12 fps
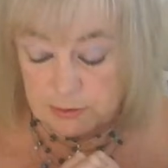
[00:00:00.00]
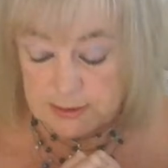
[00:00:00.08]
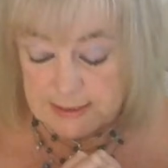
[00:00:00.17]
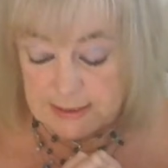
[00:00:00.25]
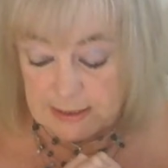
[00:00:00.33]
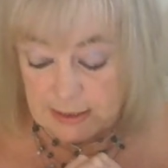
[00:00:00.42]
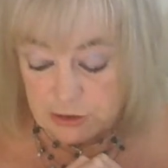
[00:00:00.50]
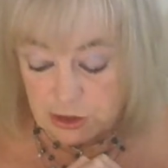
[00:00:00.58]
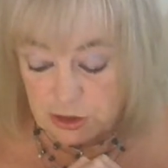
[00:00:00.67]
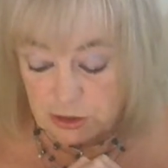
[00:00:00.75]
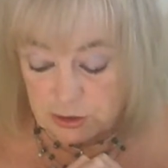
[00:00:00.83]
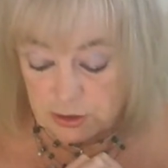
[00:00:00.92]
and
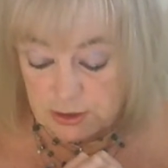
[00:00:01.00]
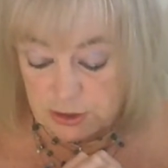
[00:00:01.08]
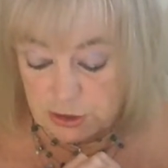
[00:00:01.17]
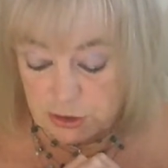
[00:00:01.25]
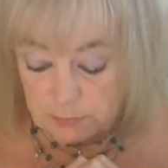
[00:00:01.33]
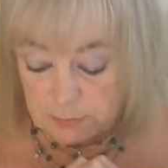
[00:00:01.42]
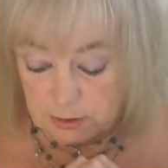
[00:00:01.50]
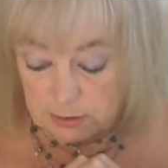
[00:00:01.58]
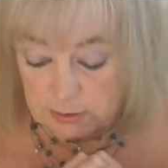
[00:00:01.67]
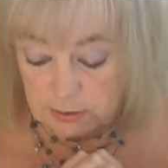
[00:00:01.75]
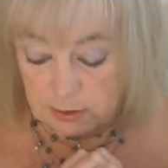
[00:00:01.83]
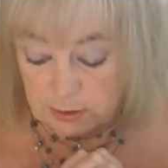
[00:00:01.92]
slashed her stomach.
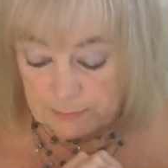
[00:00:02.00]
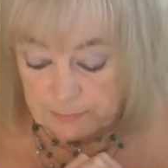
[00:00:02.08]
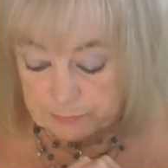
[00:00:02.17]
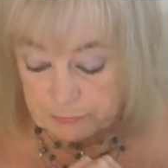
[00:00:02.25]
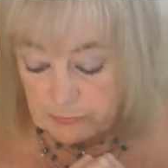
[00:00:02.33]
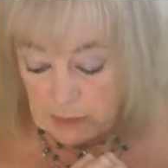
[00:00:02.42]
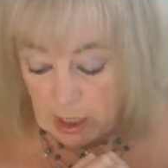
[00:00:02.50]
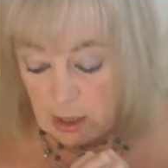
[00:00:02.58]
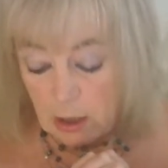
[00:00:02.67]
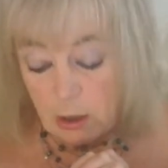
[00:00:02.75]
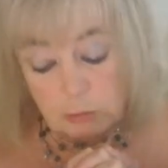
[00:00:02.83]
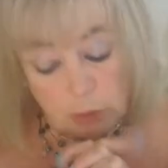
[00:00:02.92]

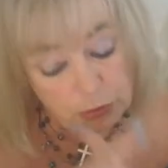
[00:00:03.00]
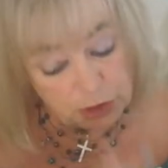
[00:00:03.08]
Oh no,